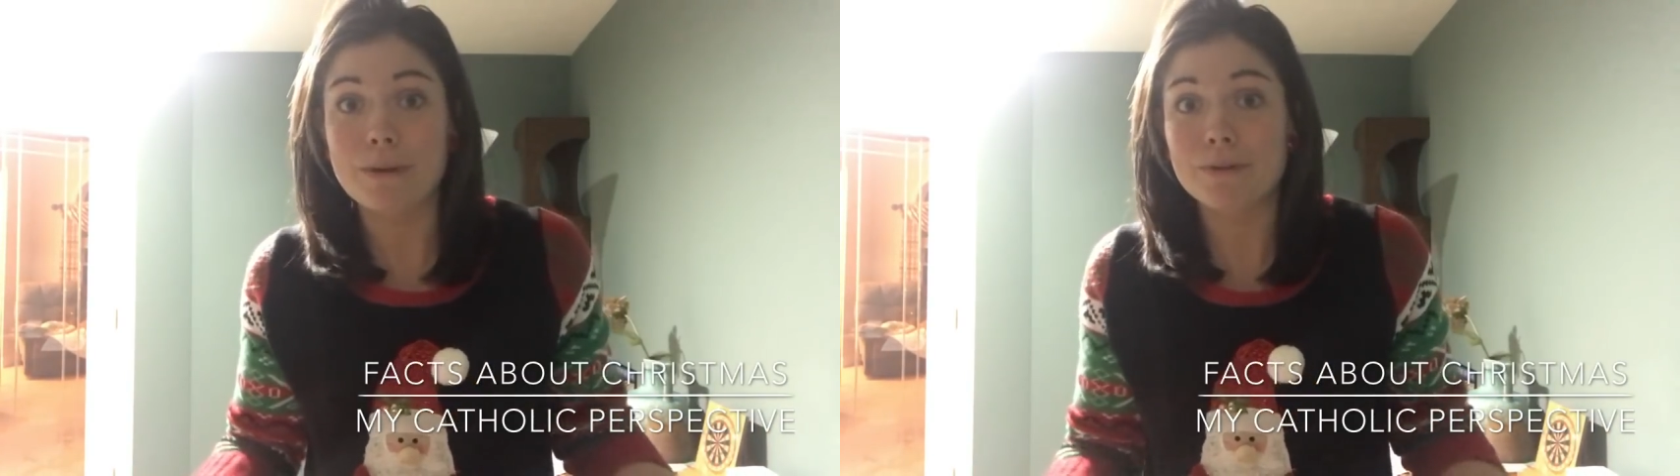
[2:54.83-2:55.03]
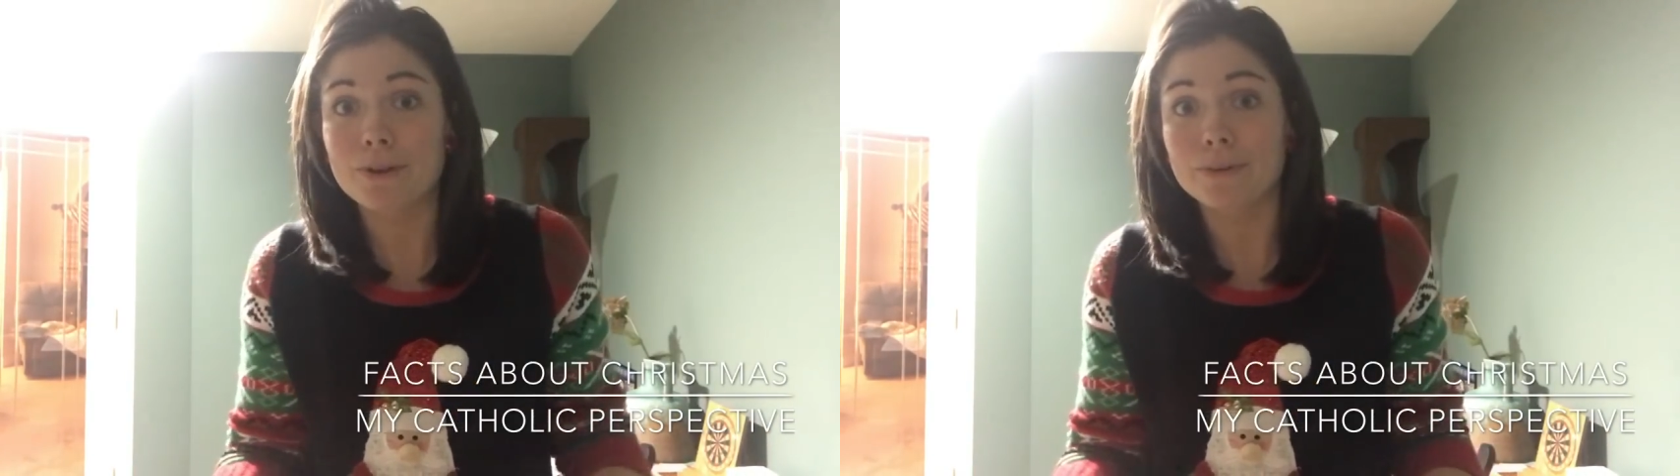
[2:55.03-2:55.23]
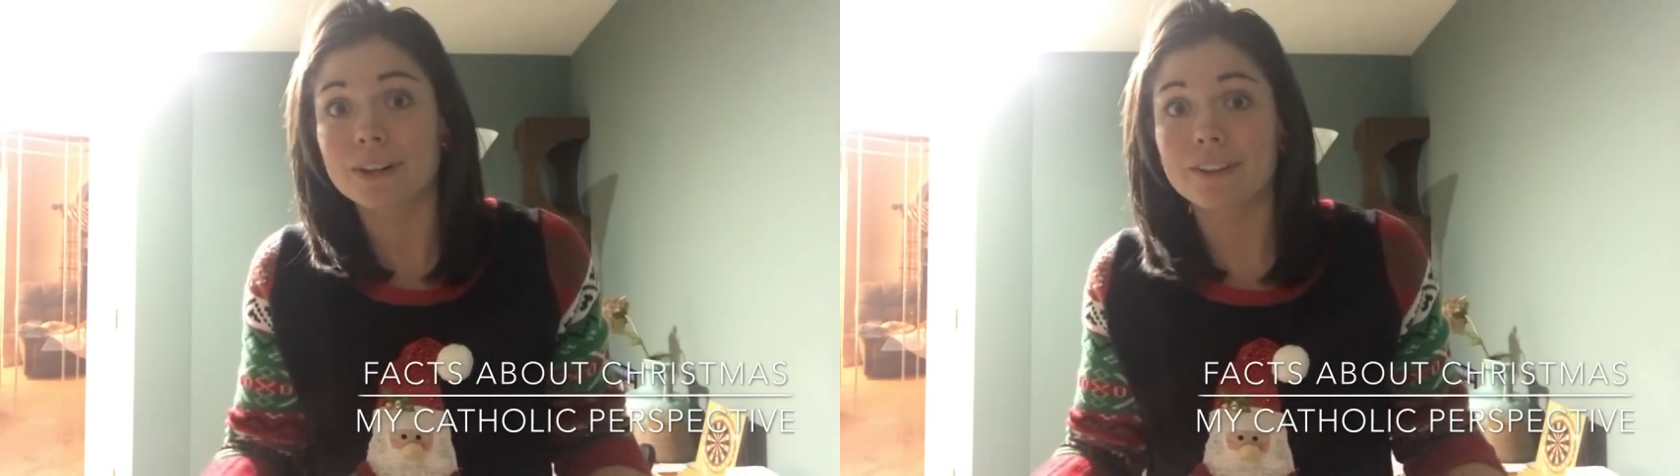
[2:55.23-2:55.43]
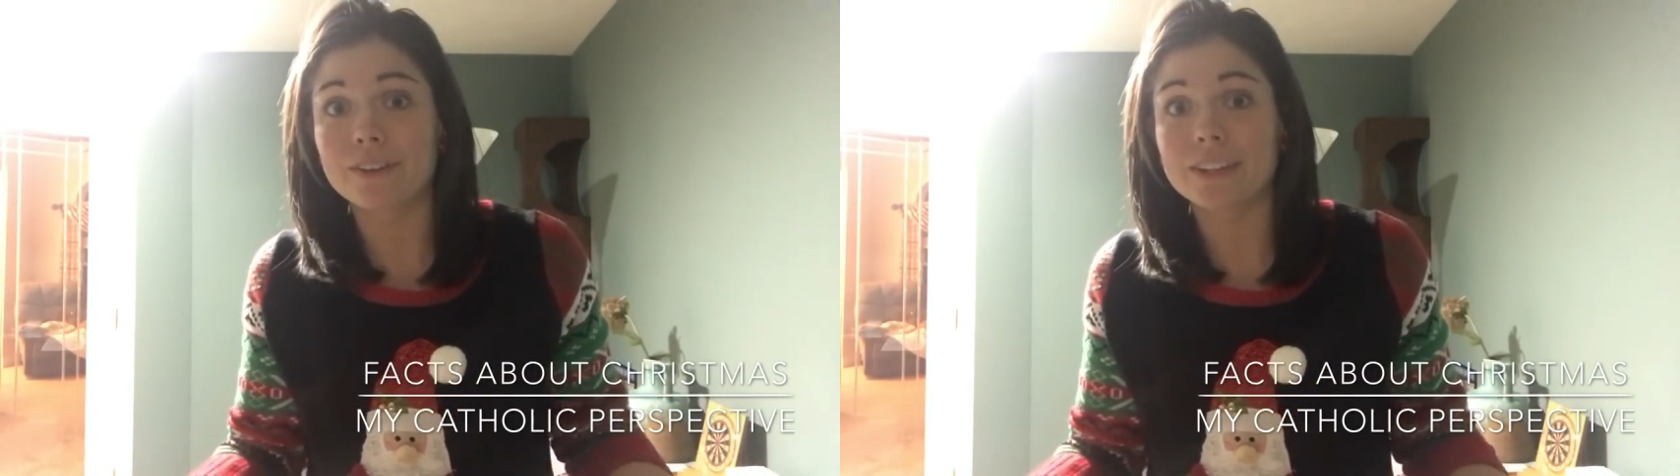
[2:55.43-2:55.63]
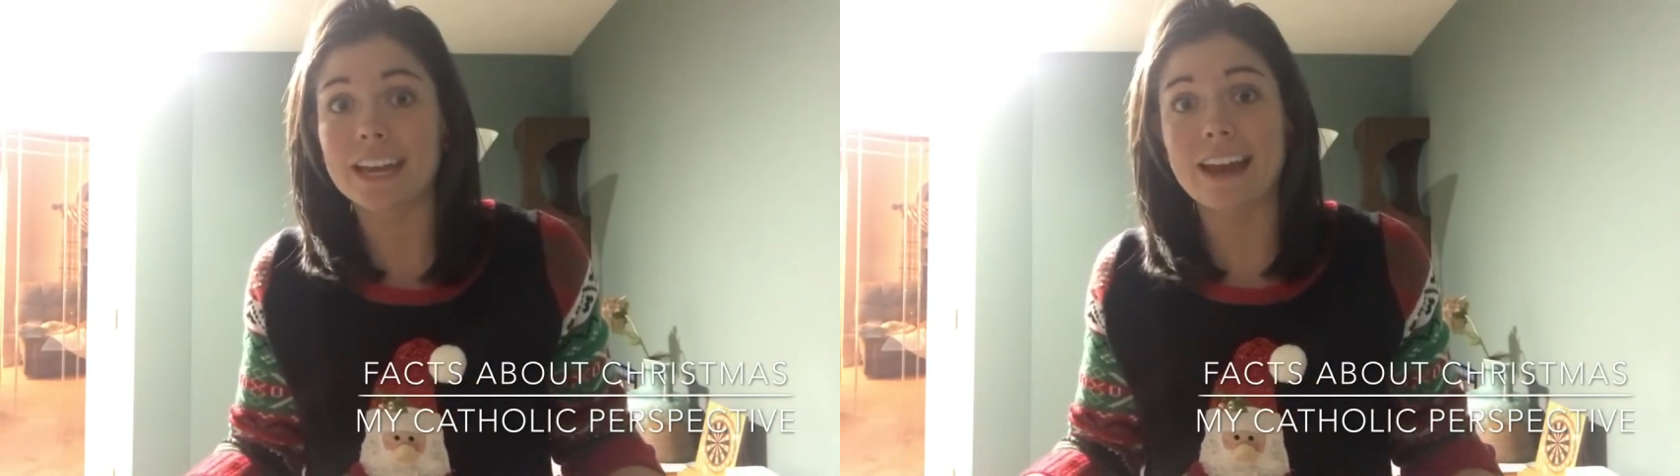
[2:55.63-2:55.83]
maybe you're one of the
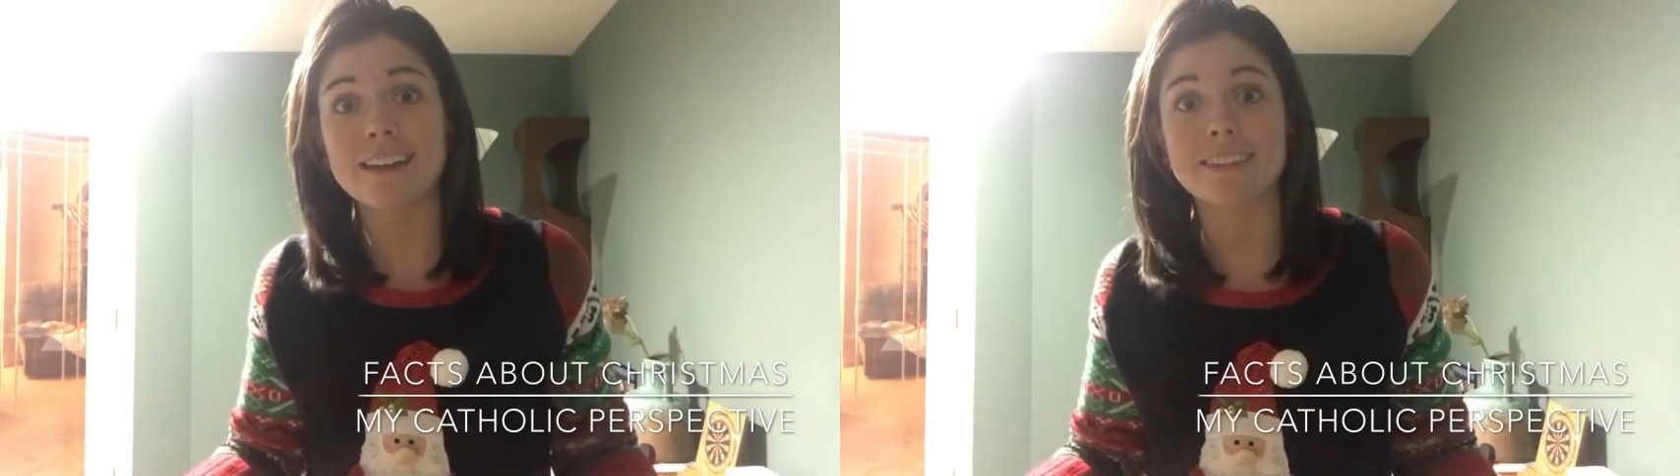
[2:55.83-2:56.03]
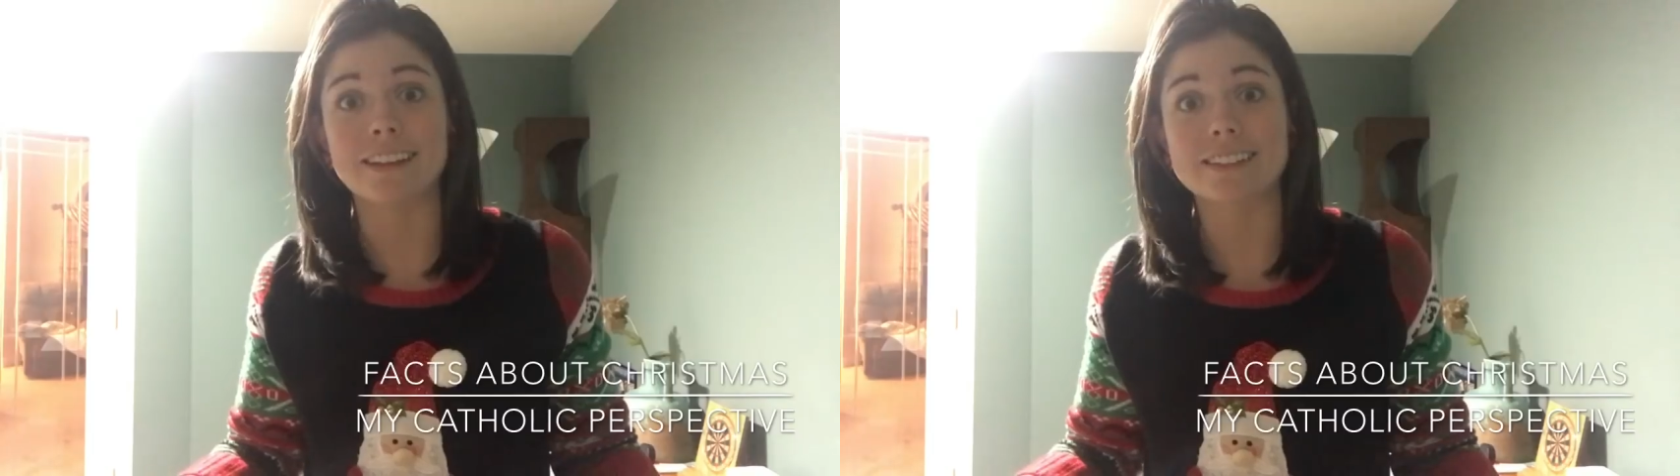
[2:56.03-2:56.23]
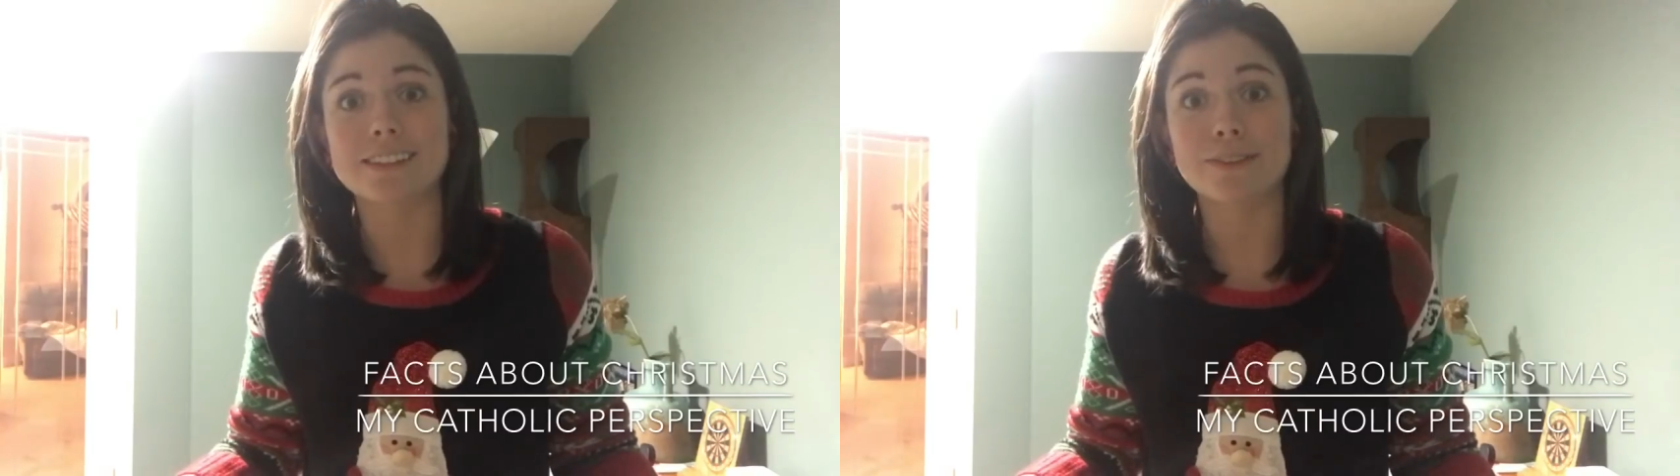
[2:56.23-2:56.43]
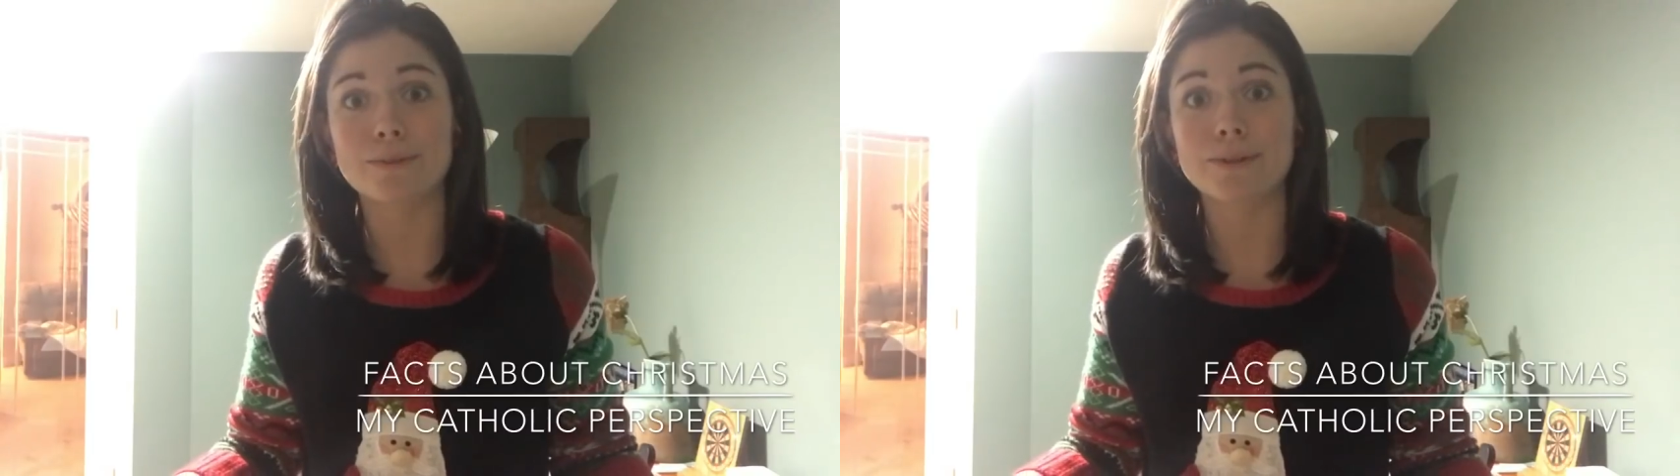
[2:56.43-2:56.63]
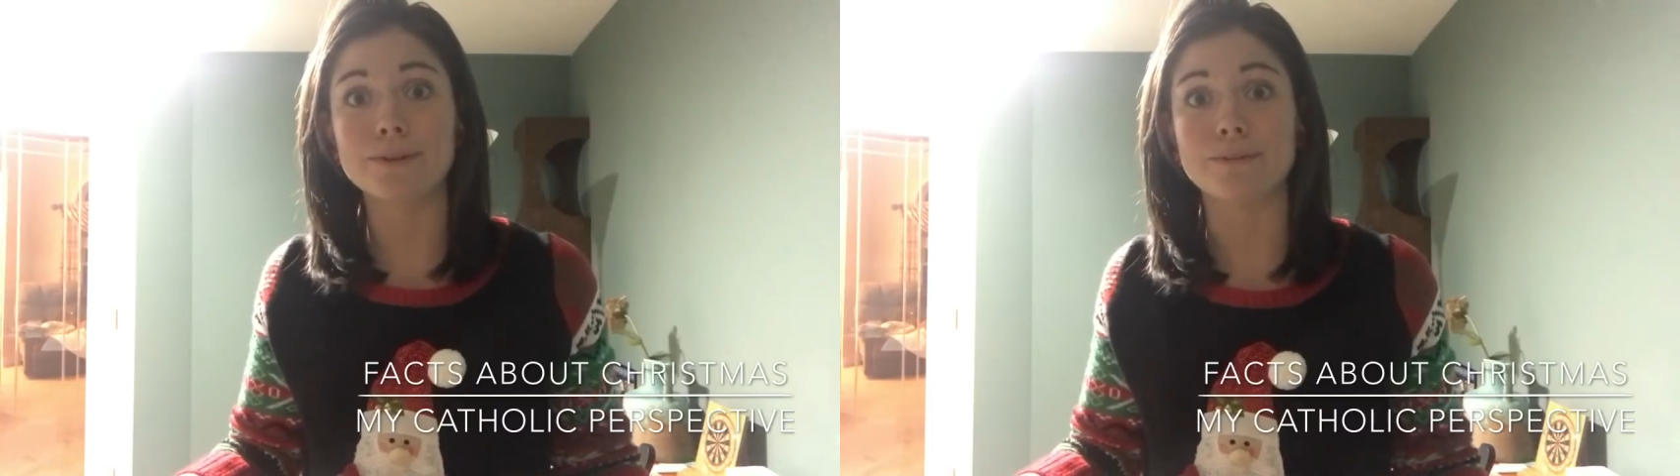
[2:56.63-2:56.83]
only Catholics in
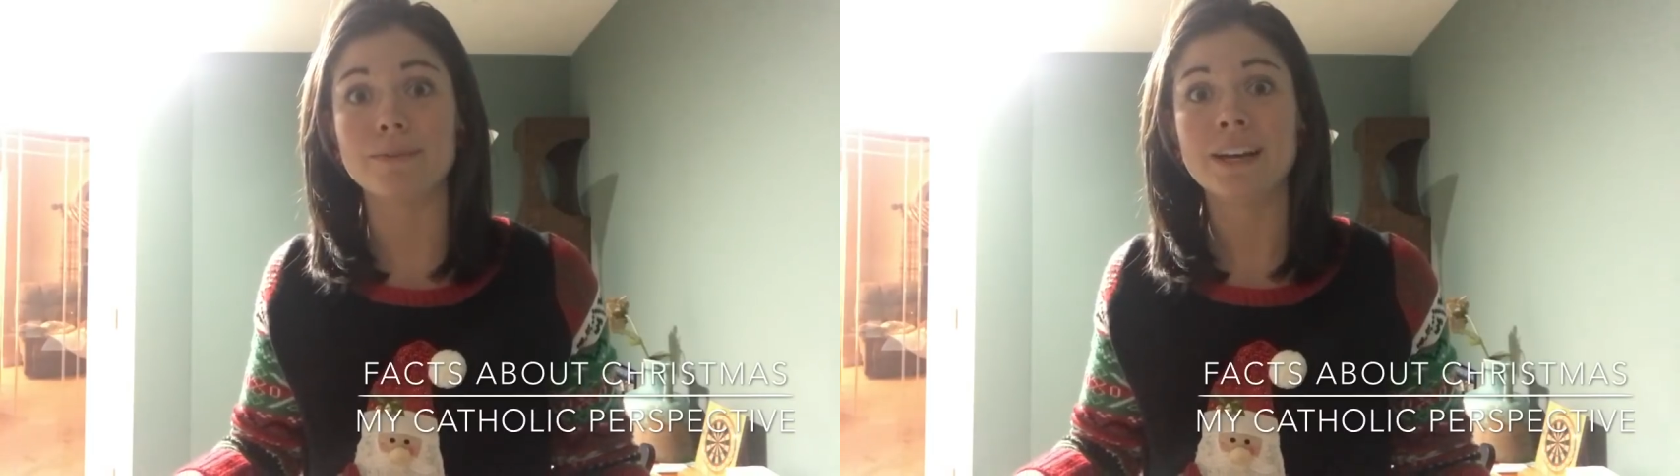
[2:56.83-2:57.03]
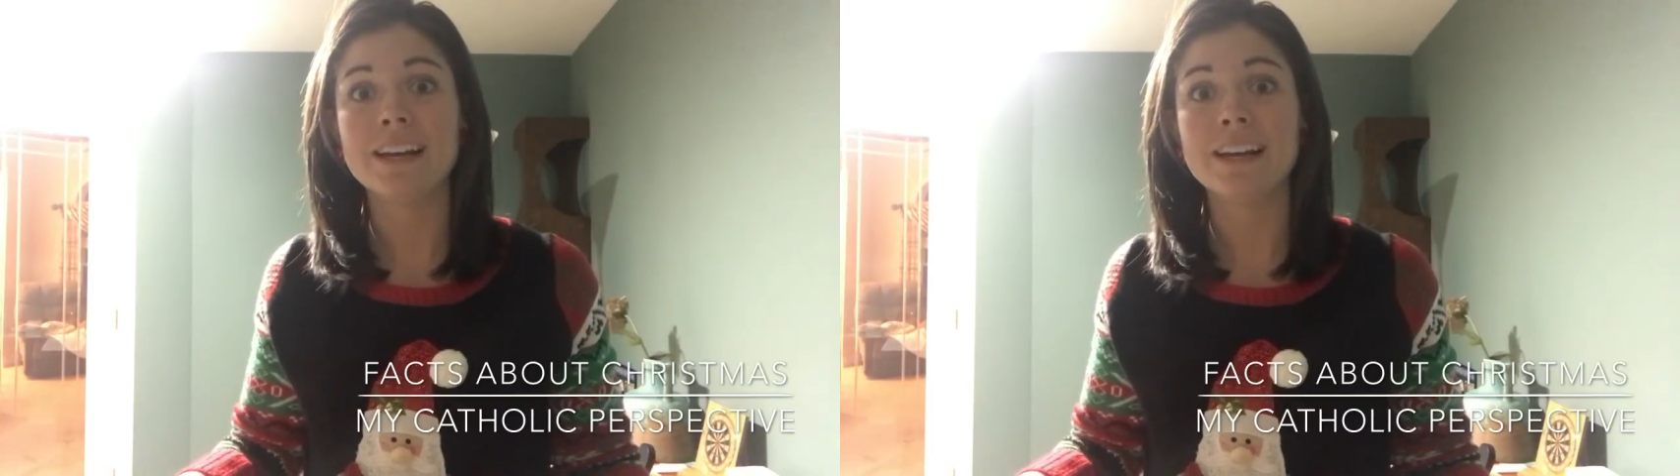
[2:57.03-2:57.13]
the room.